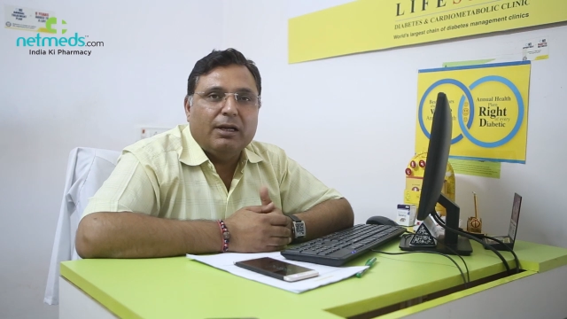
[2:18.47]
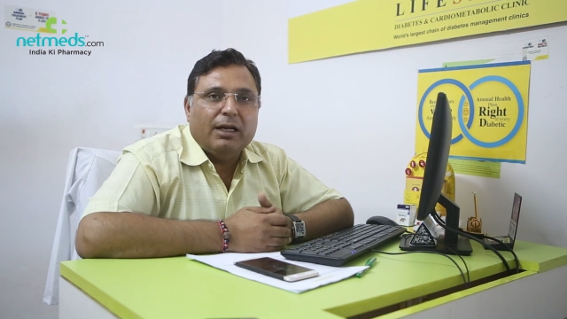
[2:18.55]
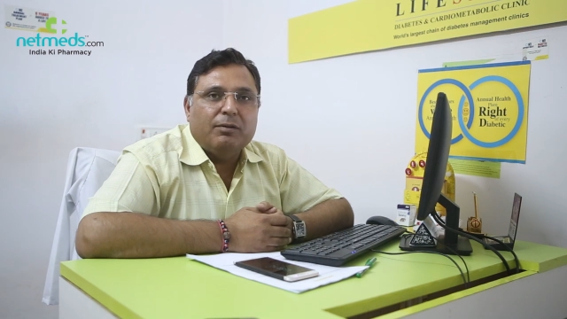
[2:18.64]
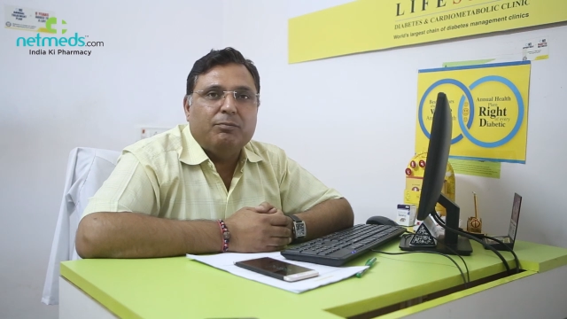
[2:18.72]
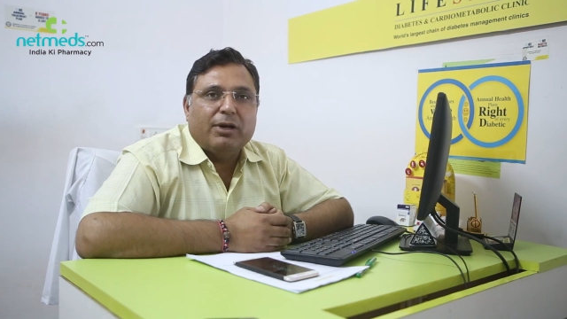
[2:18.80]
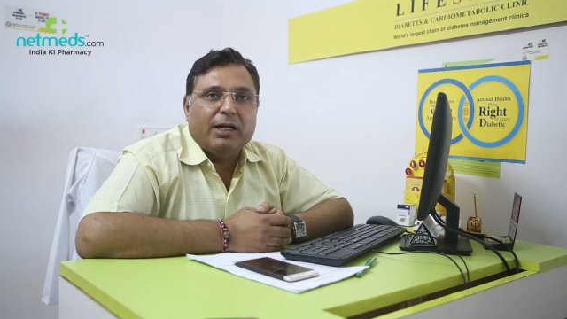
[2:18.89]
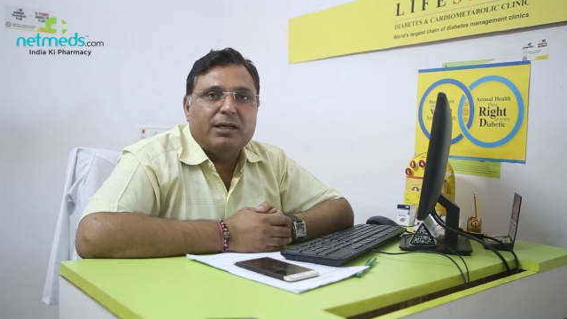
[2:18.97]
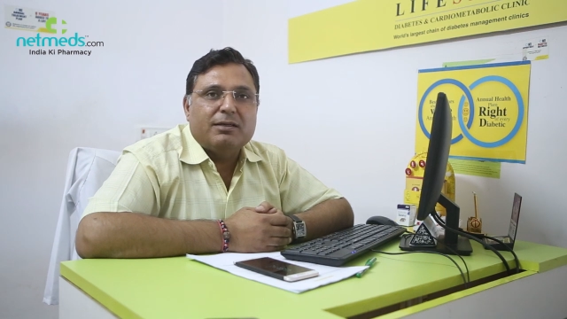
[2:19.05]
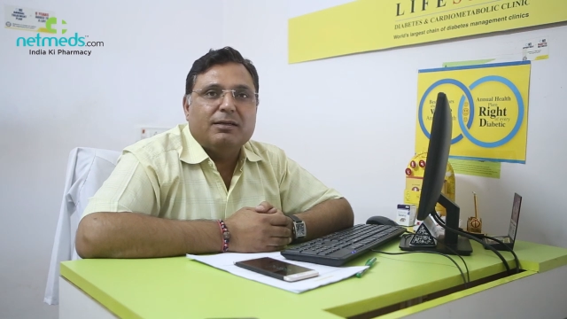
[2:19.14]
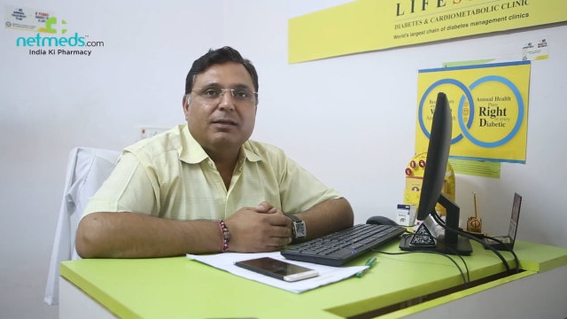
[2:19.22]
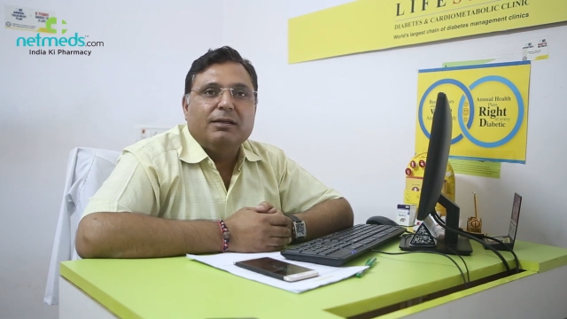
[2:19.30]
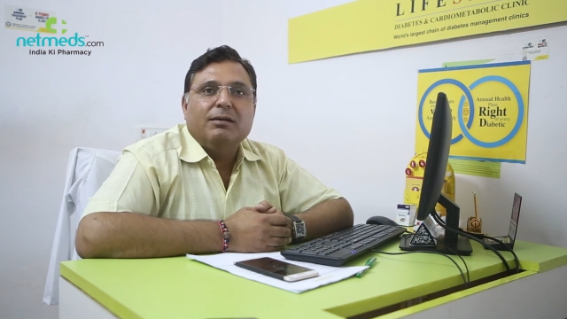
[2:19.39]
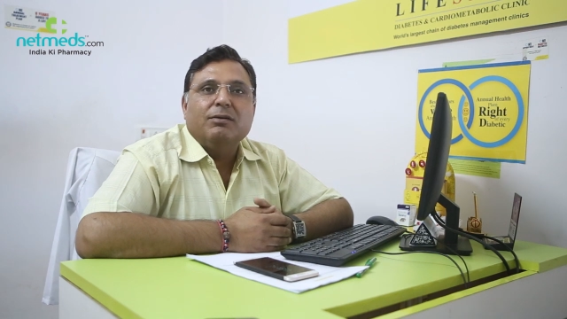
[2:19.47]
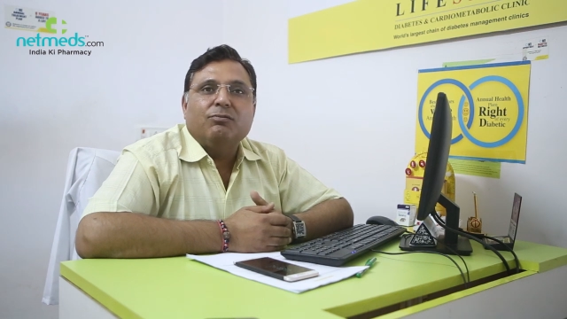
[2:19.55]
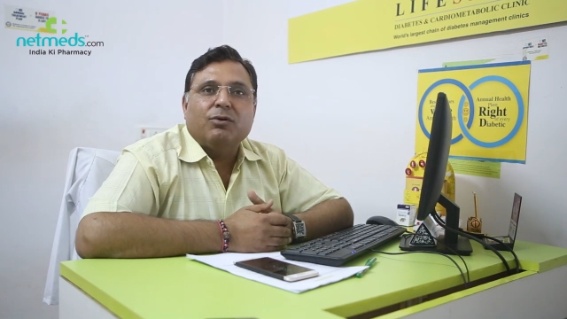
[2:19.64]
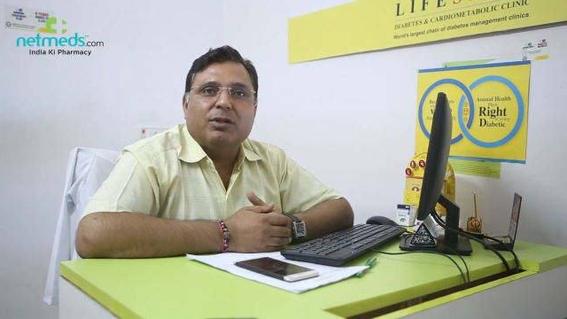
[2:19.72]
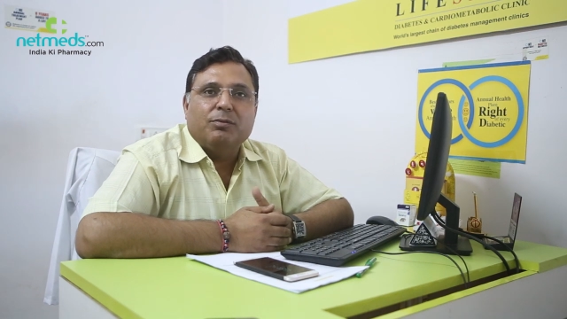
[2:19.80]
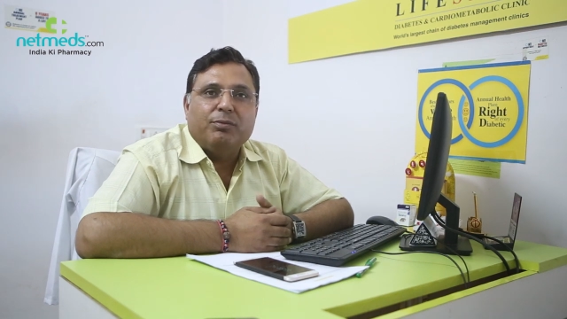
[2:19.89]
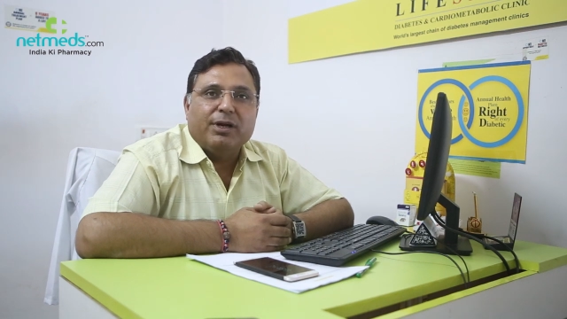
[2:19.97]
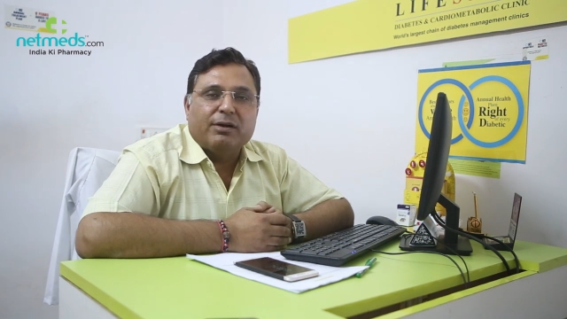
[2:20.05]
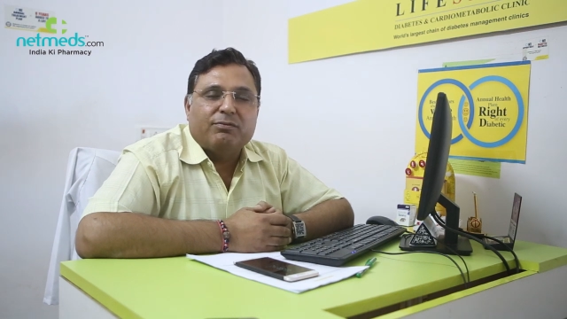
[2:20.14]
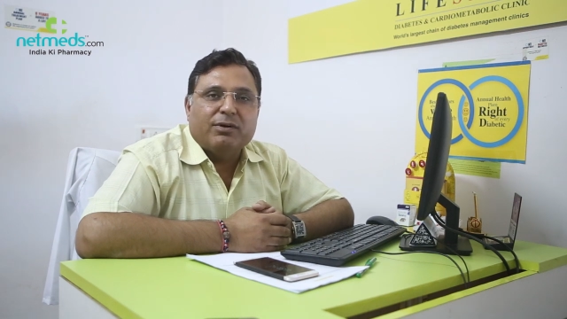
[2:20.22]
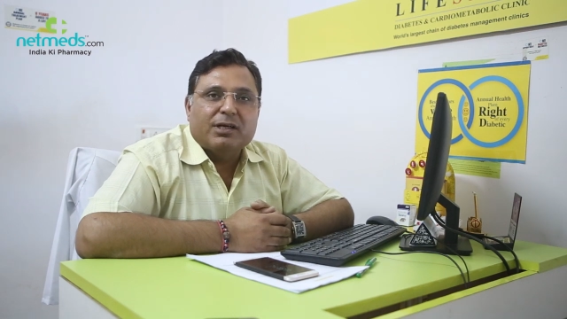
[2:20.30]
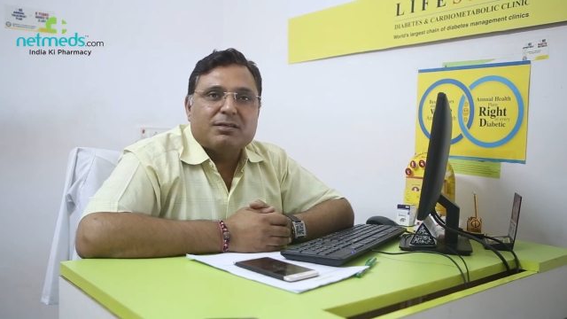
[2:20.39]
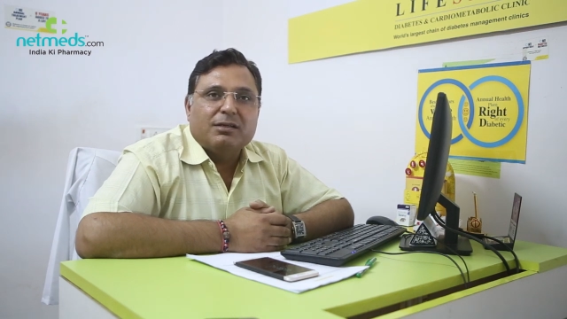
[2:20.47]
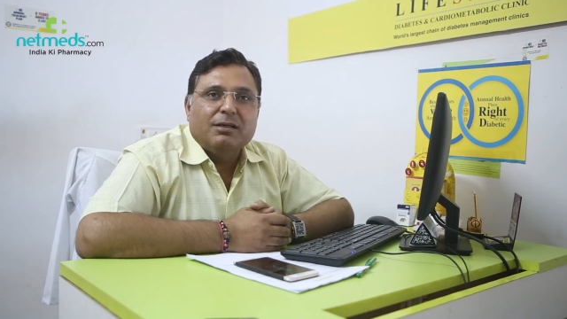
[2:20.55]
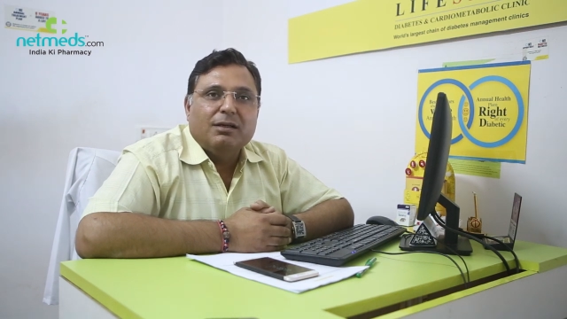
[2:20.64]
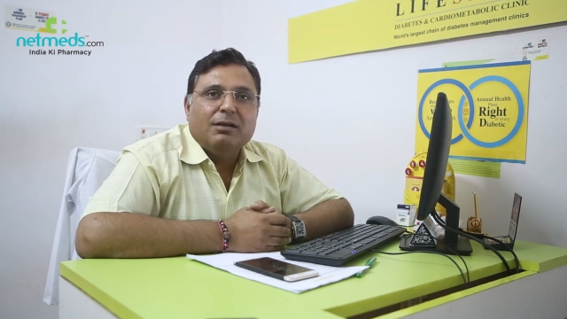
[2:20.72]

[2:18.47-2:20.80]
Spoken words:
grain bread for the breakfast.